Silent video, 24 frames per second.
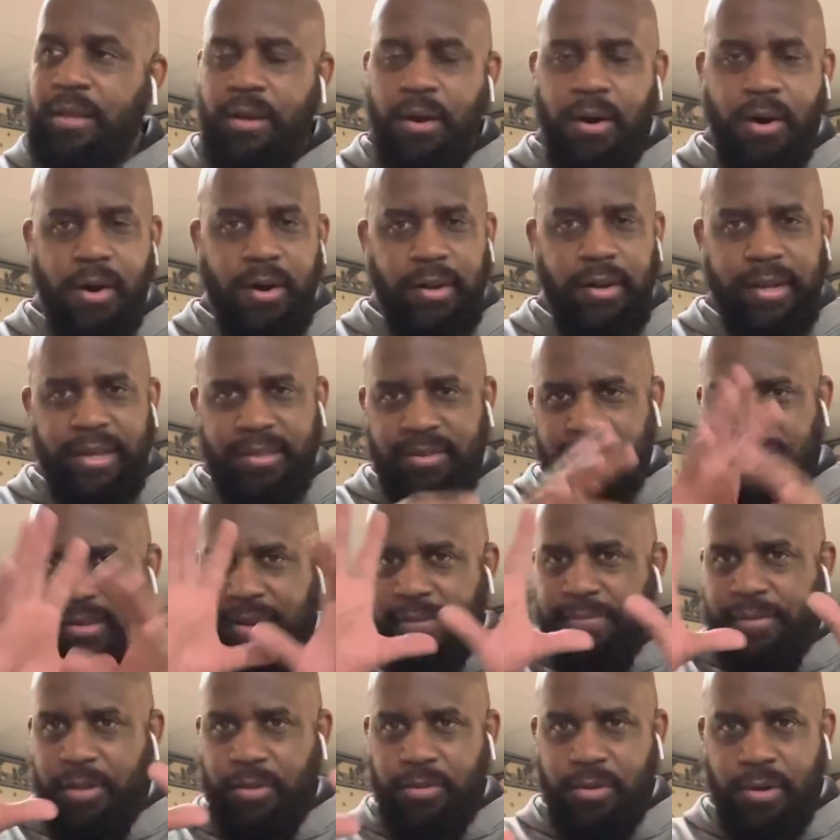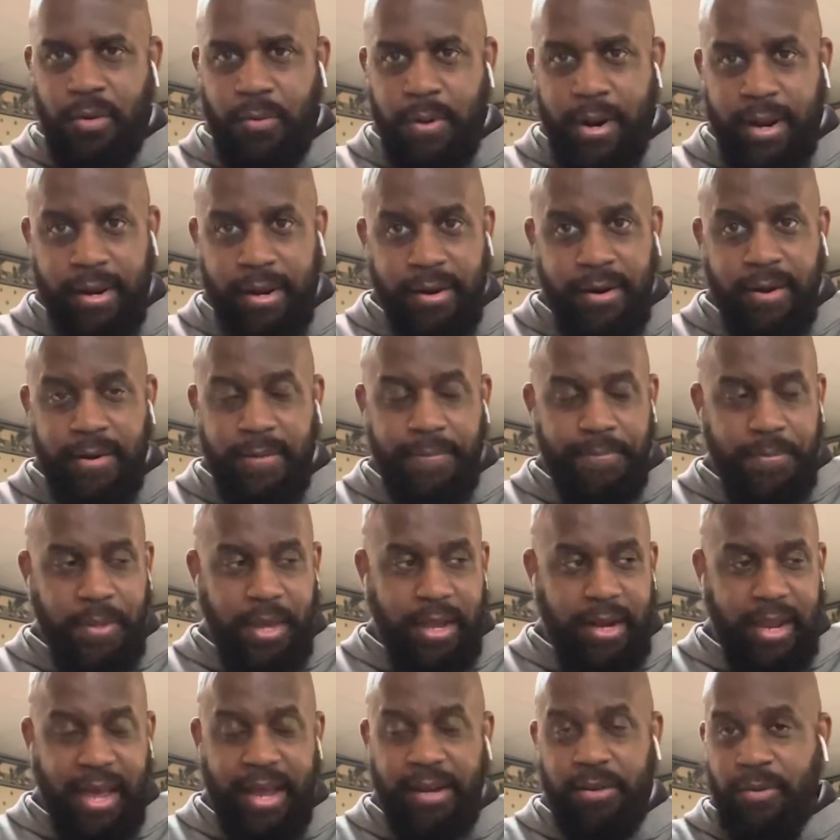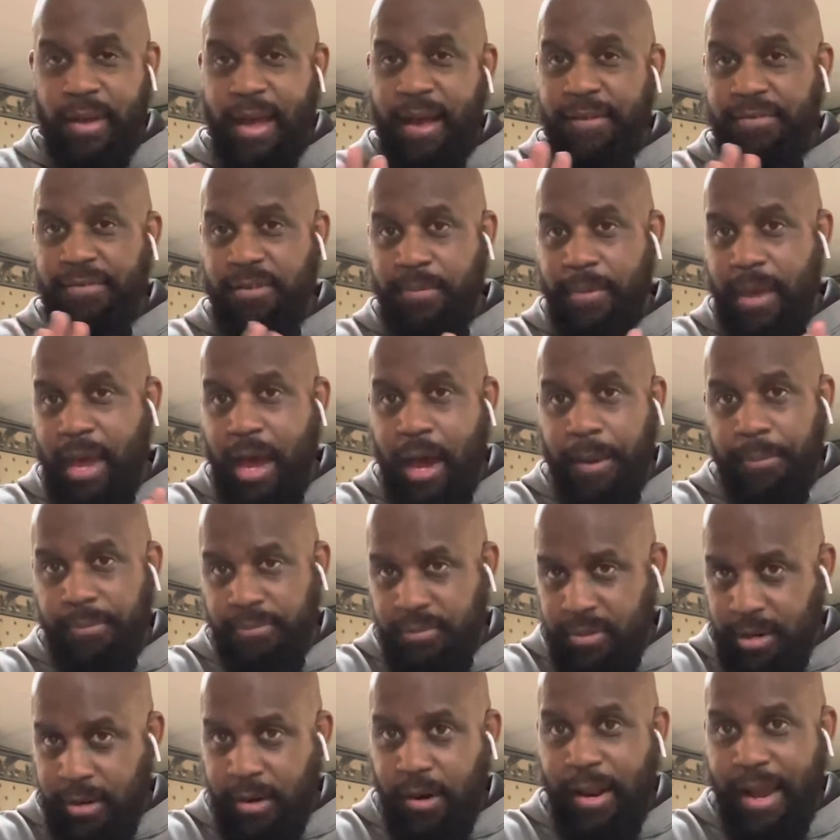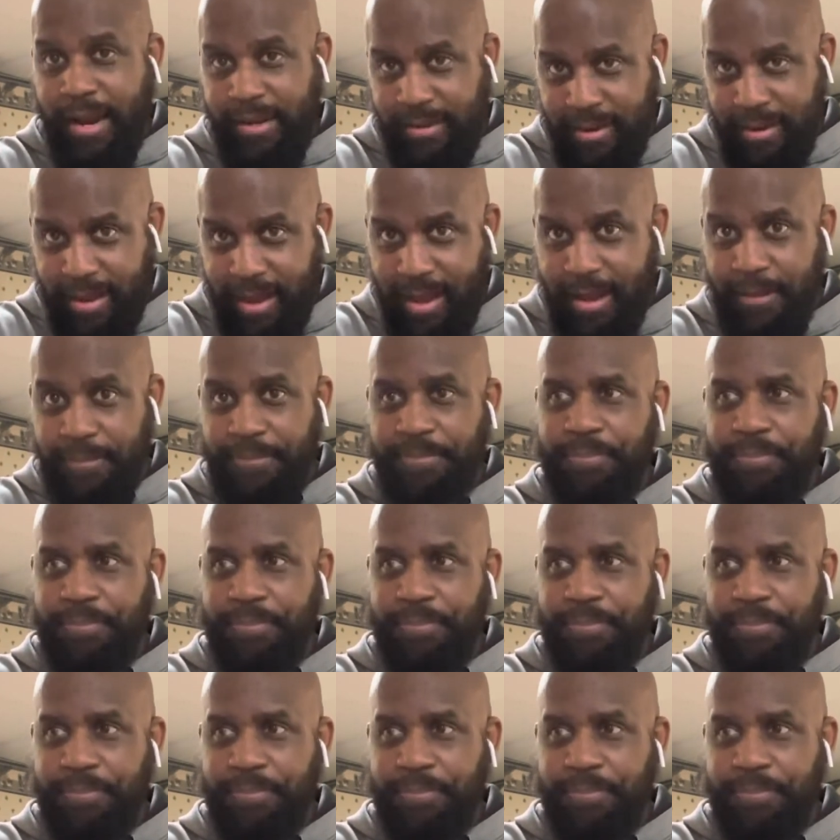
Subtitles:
all that stuff that's on the record, and I do have some albums that are like that,